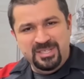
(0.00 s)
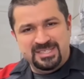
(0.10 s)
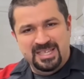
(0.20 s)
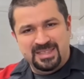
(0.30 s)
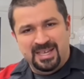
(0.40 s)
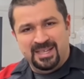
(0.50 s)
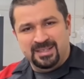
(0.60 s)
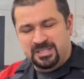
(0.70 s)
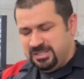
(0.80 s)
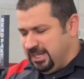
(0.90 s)
said that,
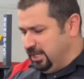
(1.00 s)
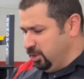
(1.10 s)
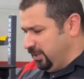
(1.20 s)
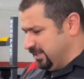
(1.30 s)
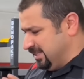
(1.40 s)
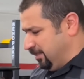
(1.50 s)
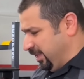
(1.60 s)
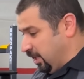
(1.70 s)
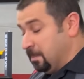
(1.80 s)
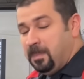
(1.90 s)
let's take a look at some of
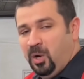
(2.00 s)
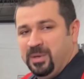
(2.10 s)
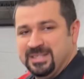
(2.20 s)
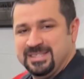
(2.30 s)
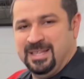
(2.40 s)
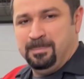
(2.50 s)
the components that